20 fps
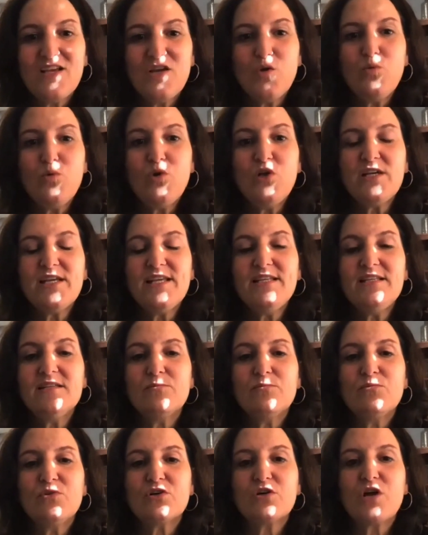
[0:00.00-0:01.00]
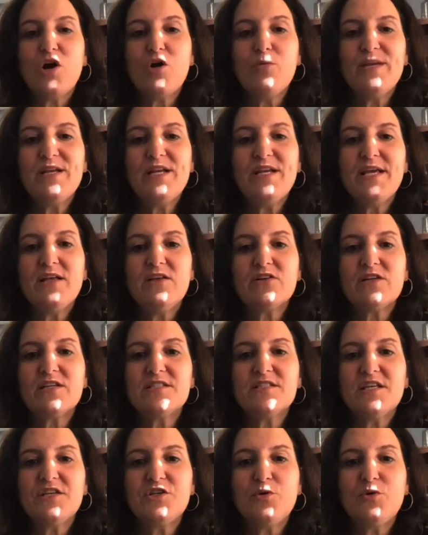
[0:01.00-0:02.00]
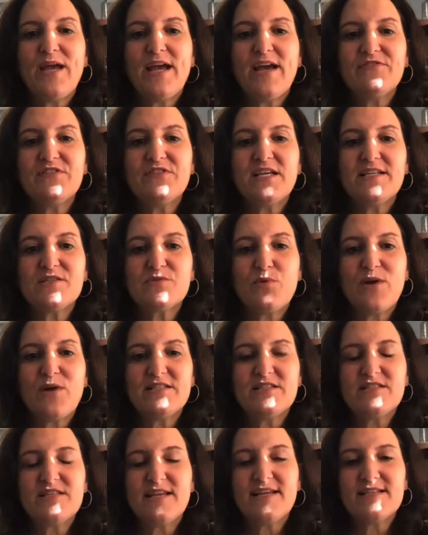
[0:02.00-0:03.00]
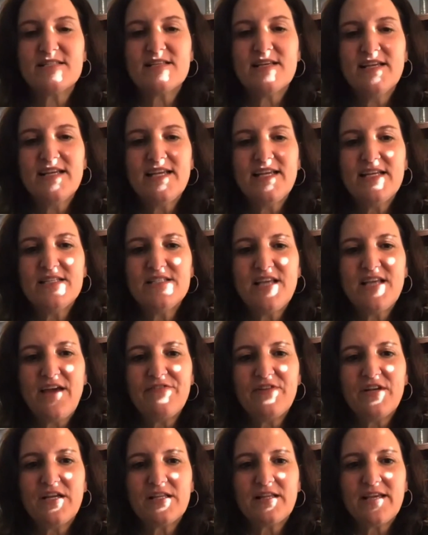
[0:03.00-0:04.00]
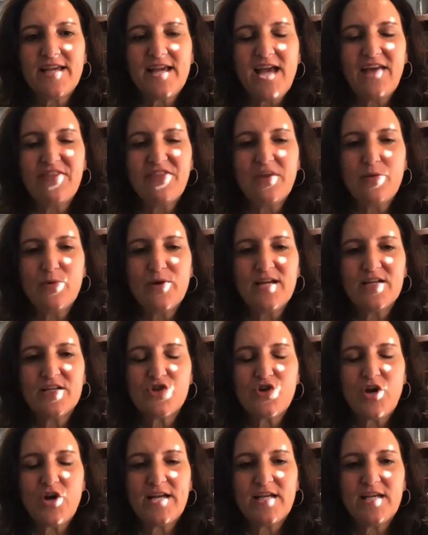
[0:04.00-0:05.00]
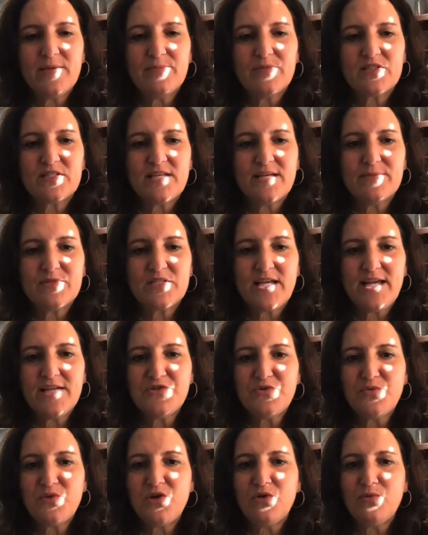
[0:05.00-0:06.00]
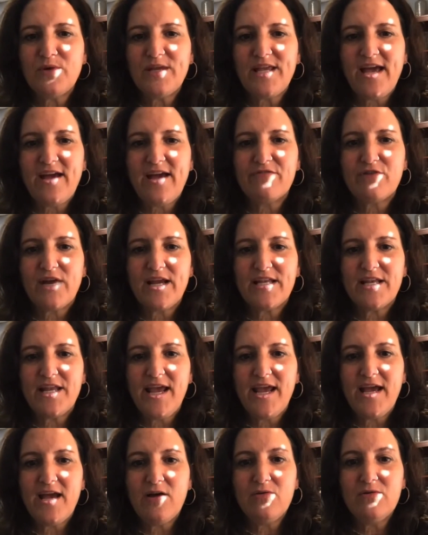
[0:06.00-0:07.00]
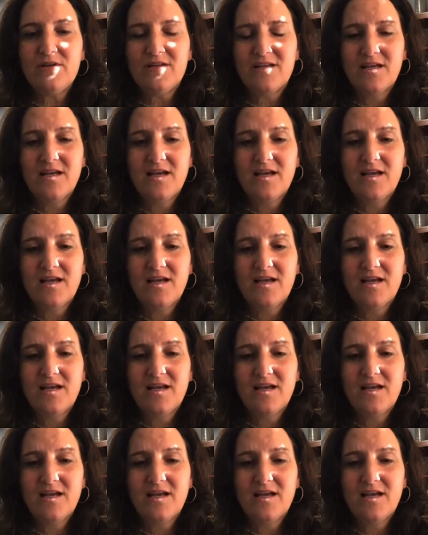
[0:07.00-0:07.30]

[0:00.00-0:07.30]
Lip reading: Will Coleman Hill continue half days Wednesdays indefinitely? I think we're going to try to keep the same schedule we have right now.